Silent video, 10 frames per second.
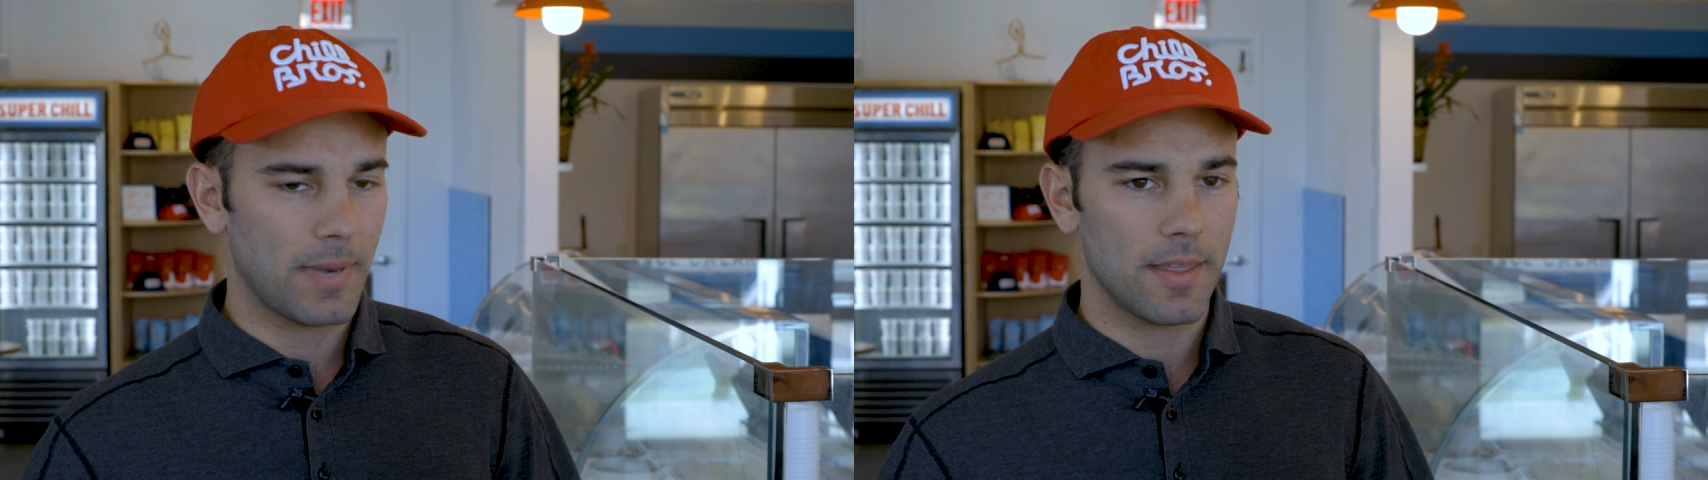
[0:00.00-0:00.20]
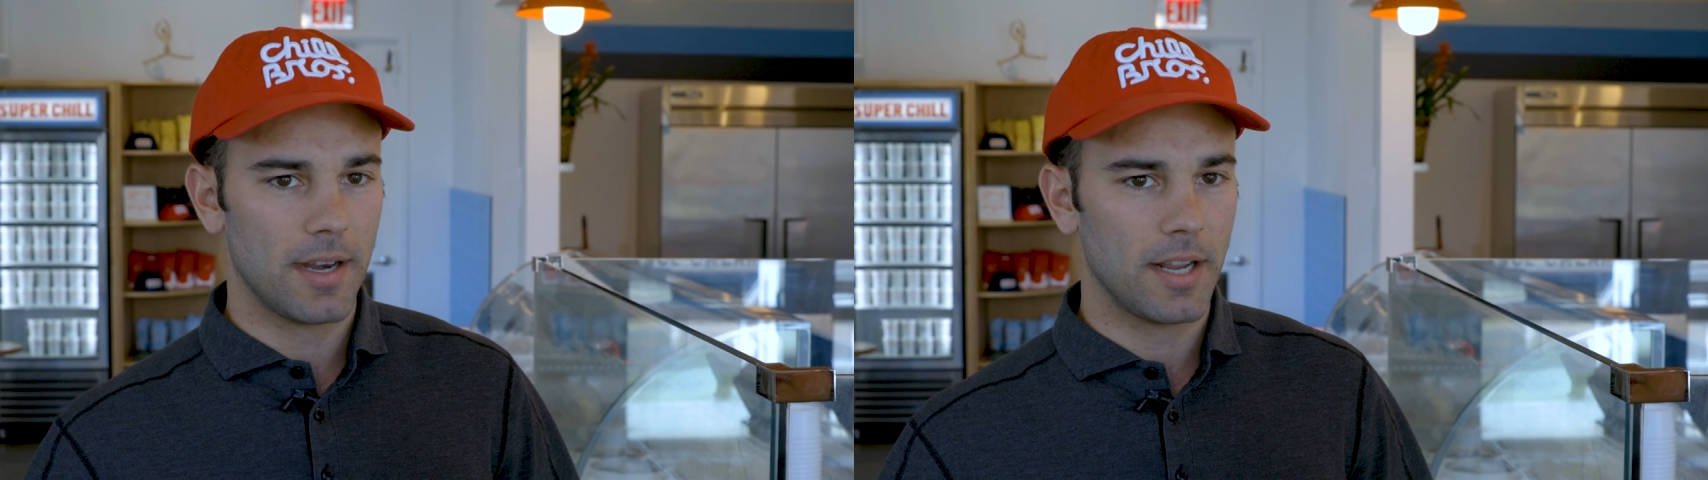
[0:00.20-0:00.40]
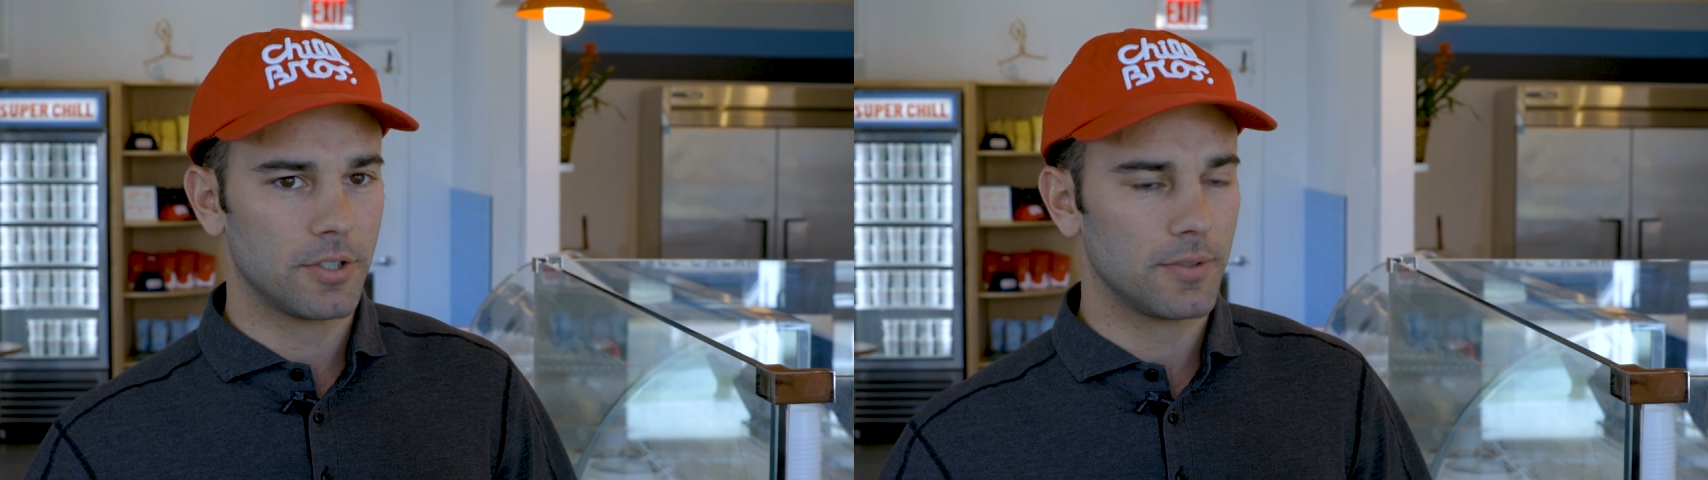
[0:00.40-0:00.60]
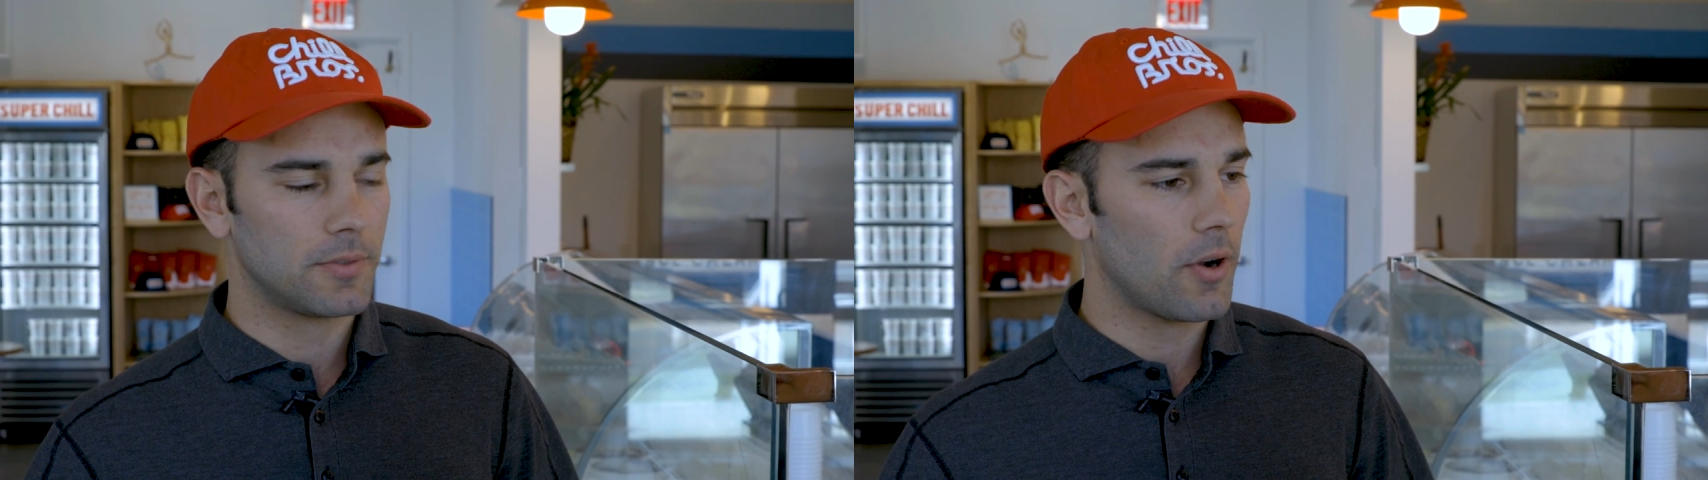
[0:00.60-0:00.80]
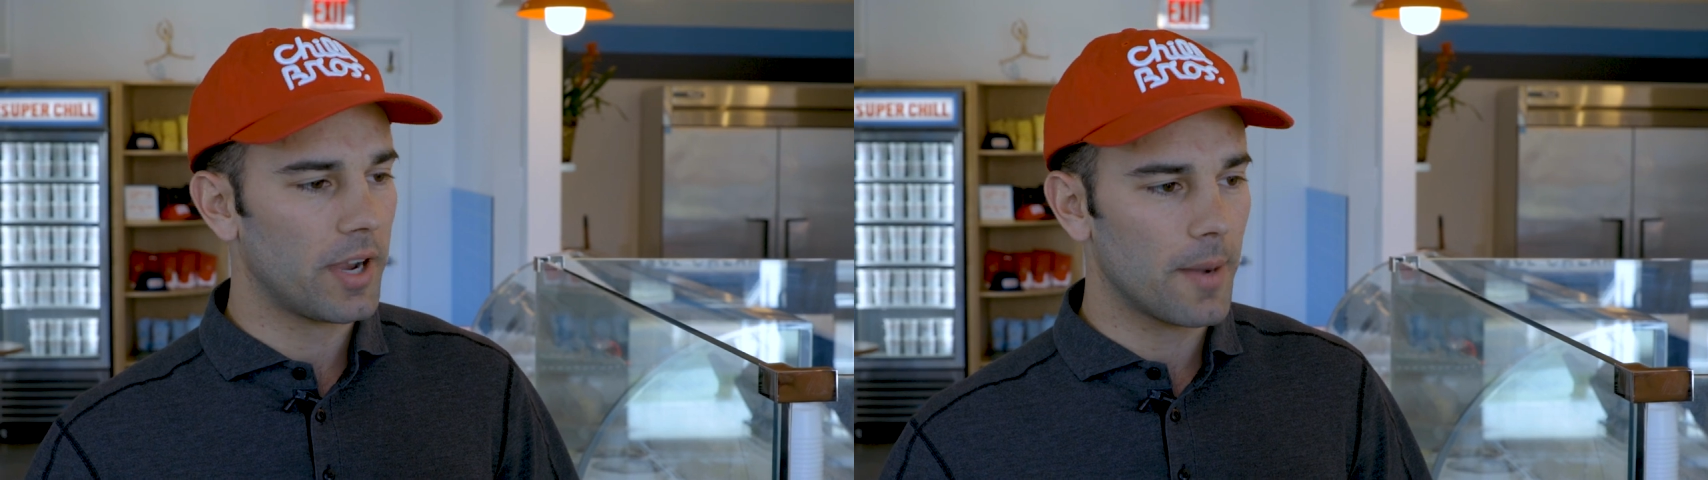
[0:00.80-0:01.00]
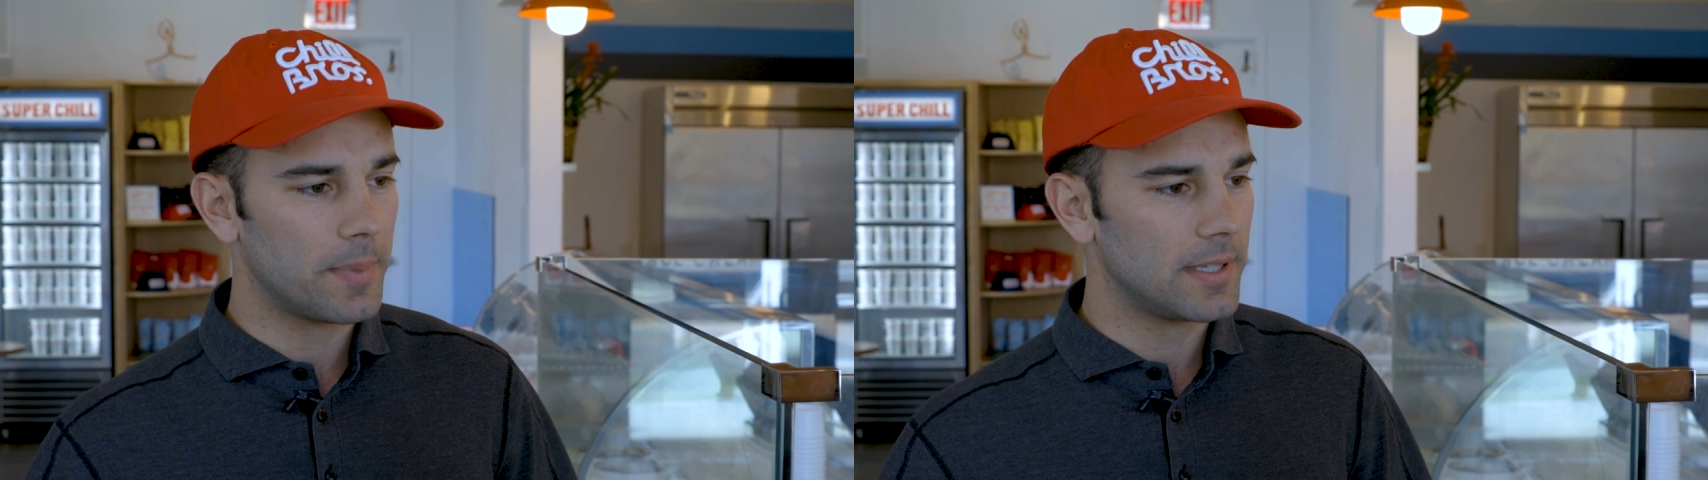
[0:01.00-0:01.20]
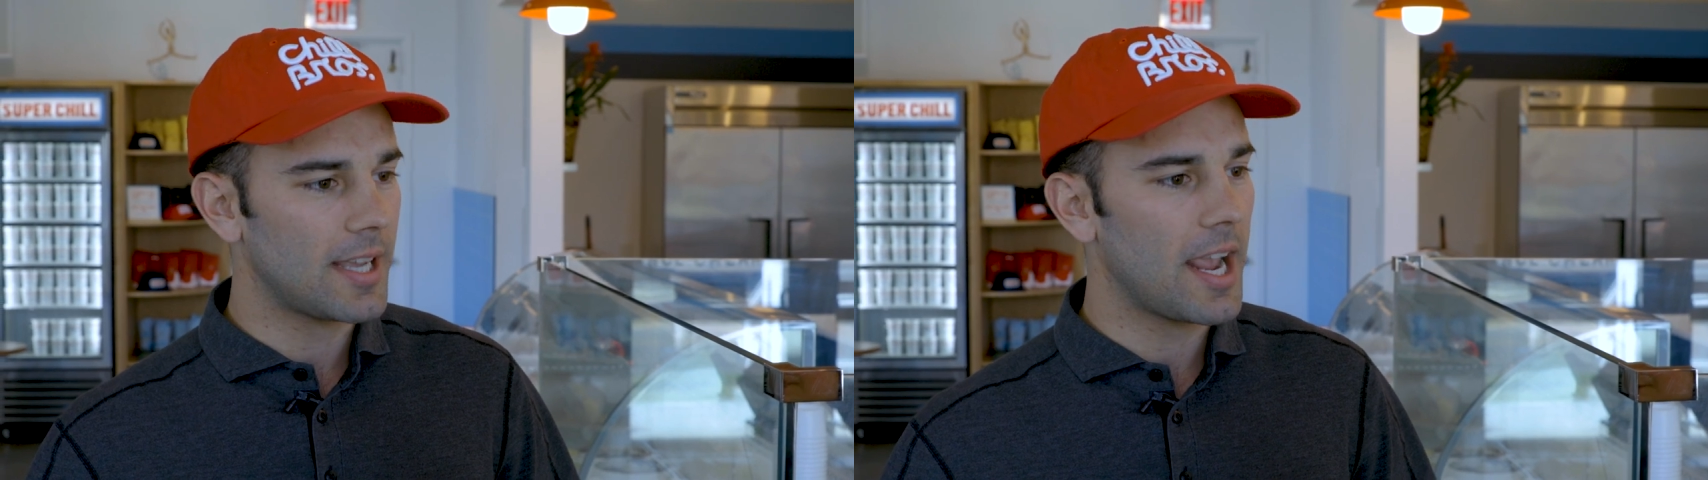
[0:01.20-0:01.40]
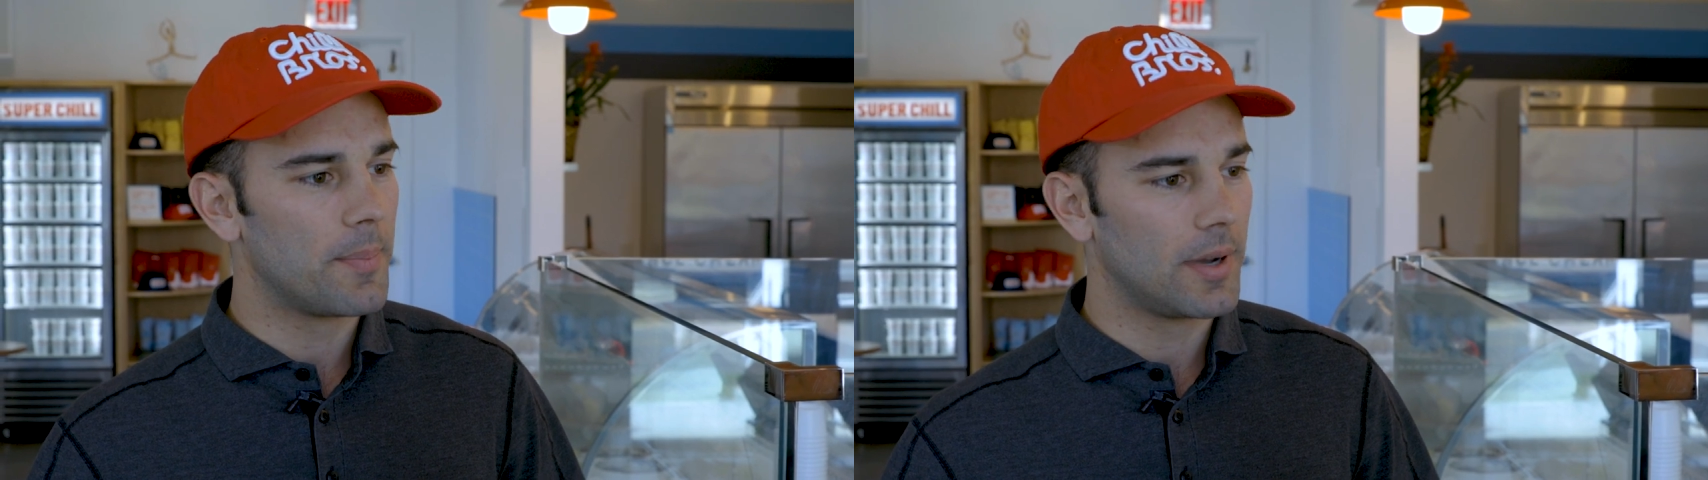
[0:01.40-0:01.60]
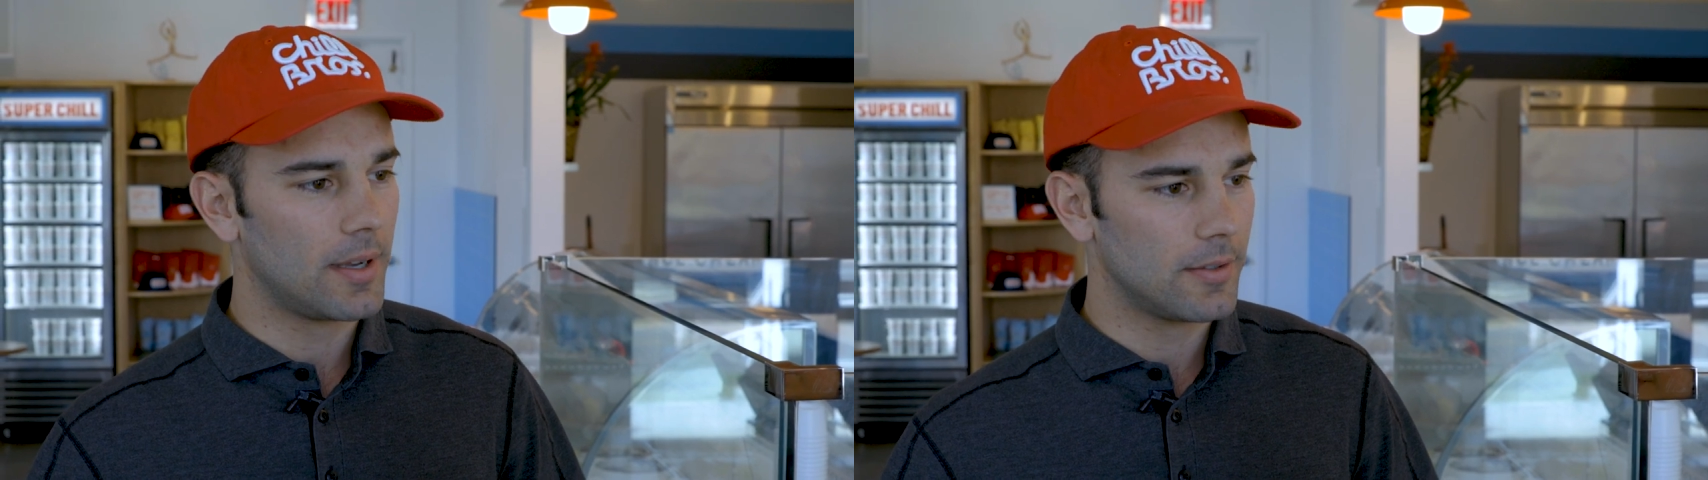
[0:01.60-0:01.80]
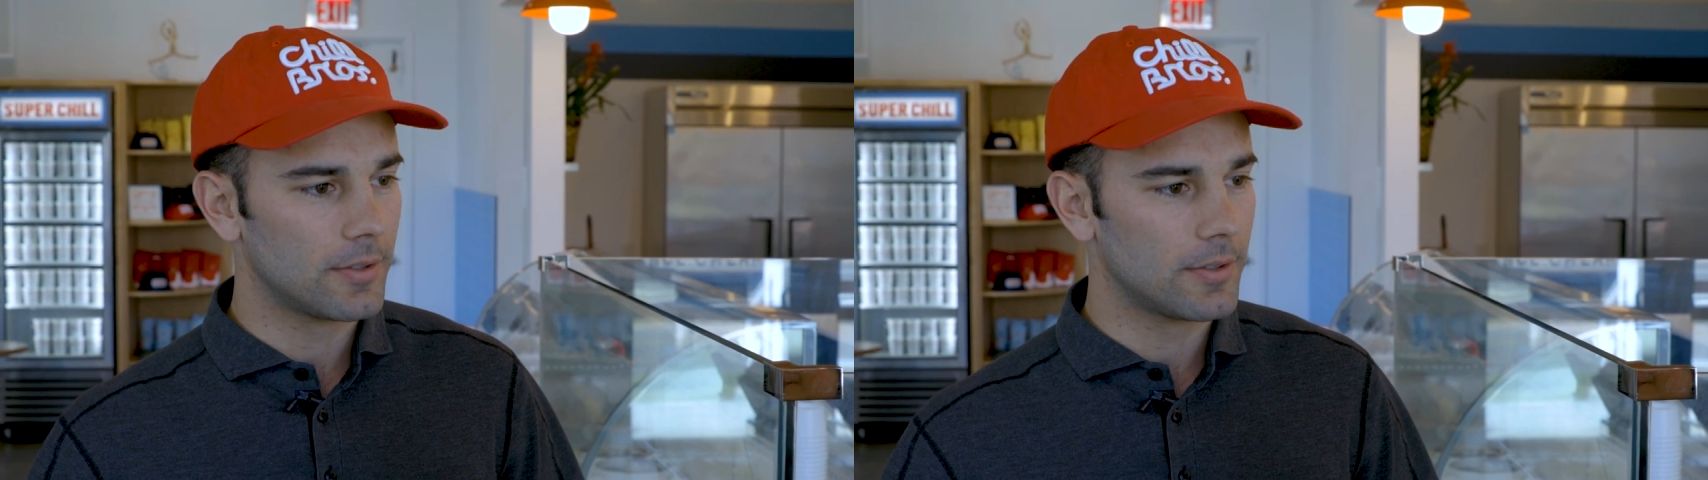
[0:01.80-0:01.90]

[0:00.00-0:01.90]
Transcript: by the nature of growing up in Tampa,